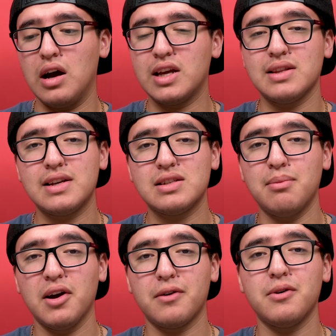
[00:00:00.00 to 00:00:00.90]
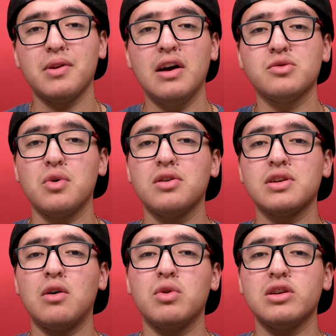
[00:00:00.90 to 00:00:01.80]
condenser microphone, as well as
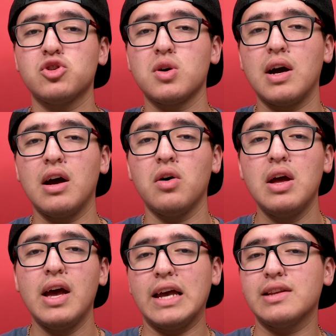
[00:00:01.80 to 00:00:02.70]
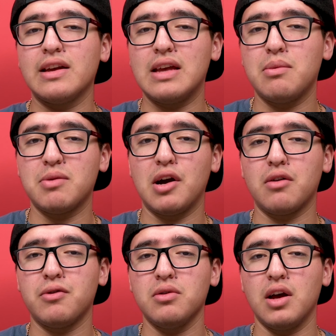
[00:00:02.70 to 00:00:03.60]
I want to try out a dynamic
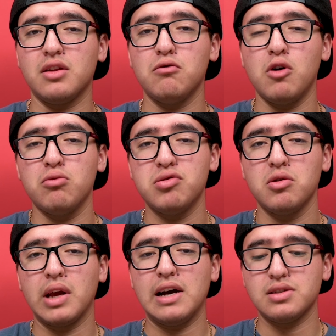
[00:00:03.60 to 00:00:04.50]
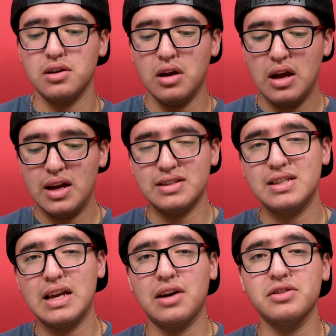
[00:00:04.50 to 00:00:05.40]
microphone like the Rode Procaster and
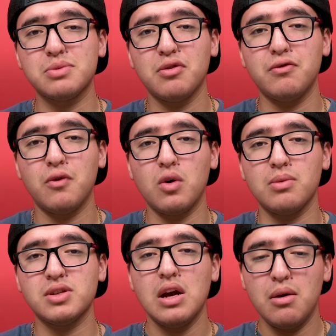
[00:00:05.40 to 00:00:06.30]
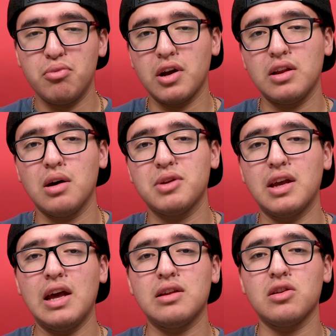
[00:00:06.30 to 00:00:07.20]
see how this performs, bringing up the
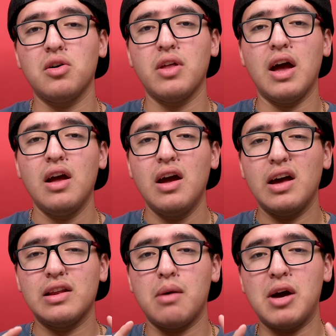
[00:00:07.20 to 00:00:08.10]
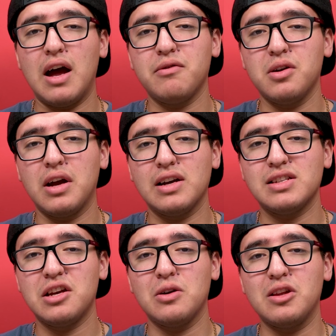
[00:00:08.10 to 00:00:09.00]
gain and all that. And I'm going to have you guys
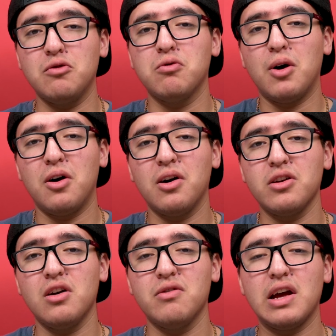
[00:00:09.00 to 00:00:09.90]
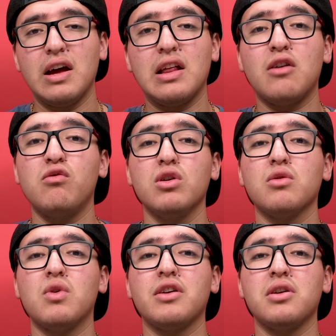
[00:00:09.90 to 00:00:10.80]
hear the raw audio of it, and I really
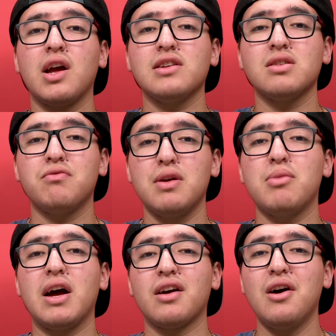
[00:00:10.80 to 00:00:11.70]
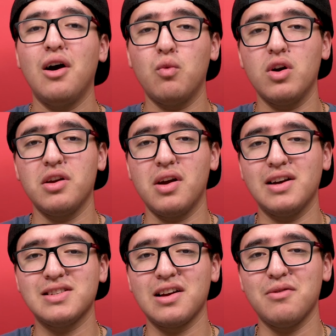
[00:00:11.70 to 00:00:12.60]
want your guys' feedback on what you
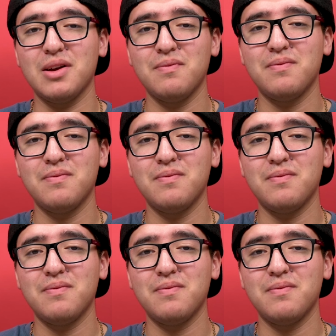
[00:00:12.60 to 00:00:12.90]
guys think of it.